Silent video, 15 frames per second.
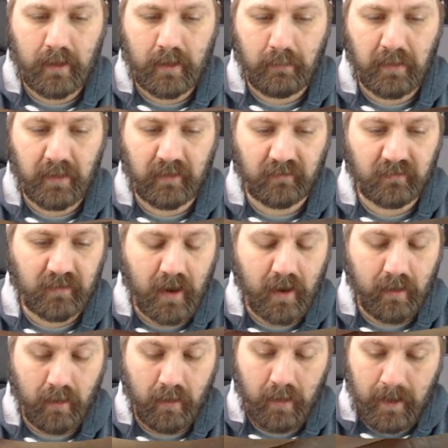bit of
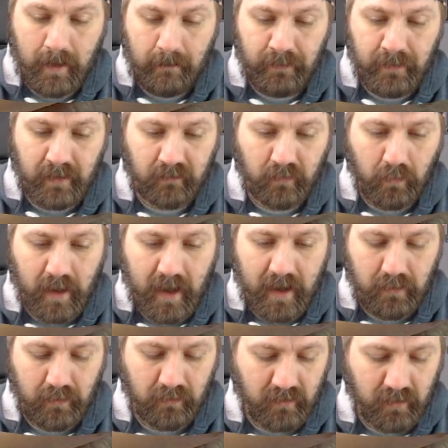solder. And so what I
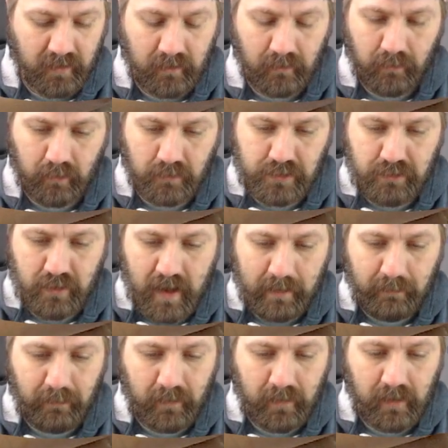do is I'll get a little
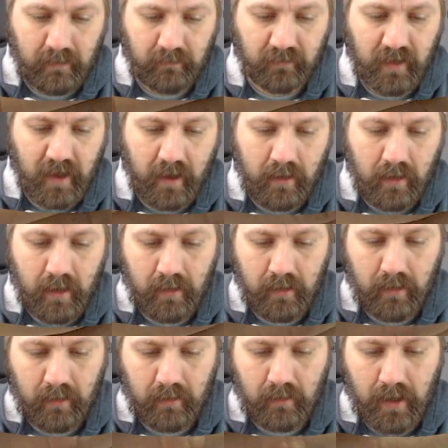drop of solder
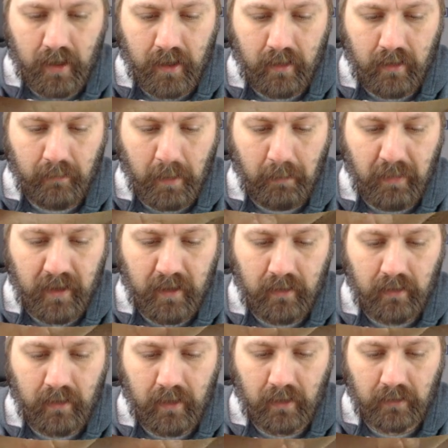on my
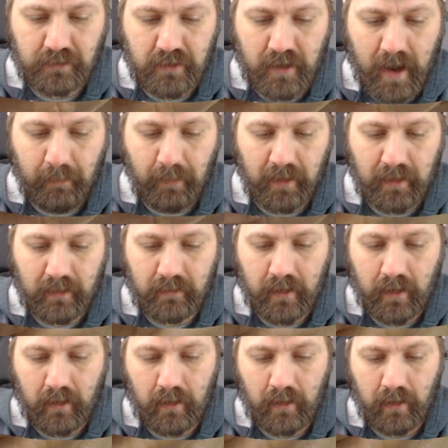pin, and I'll drop it in
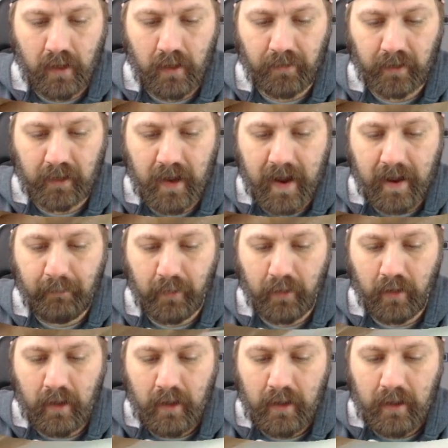there on the
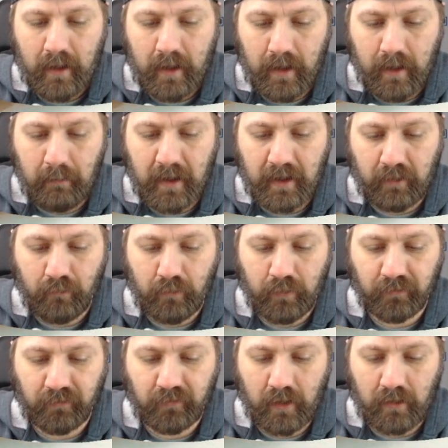copper and make a
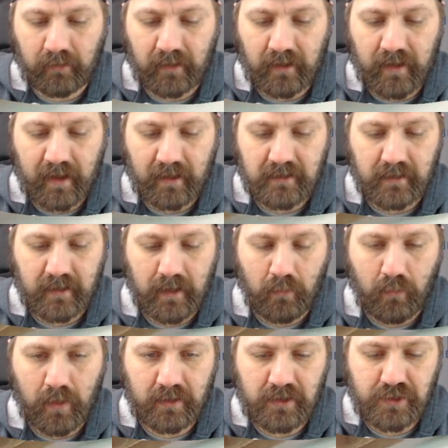real solid connection. Now,
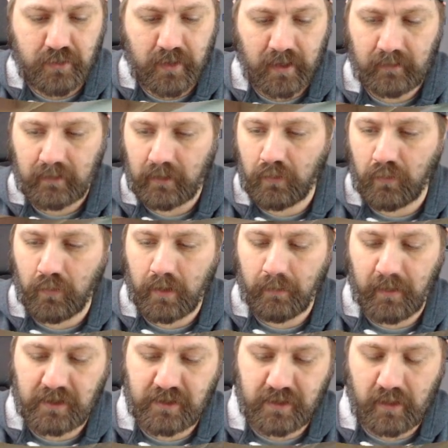one trick that you'll want to
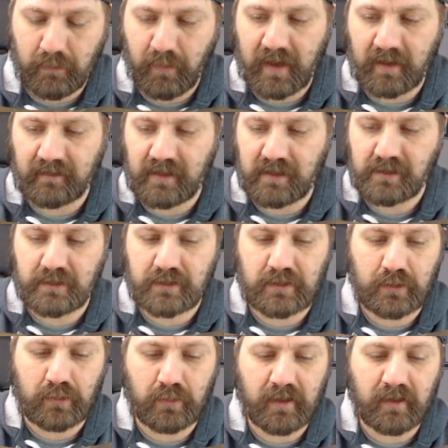make sure you pay attention
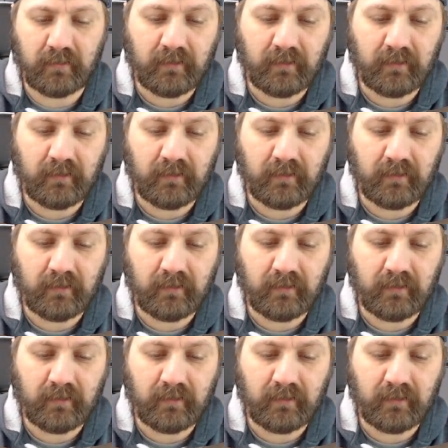to is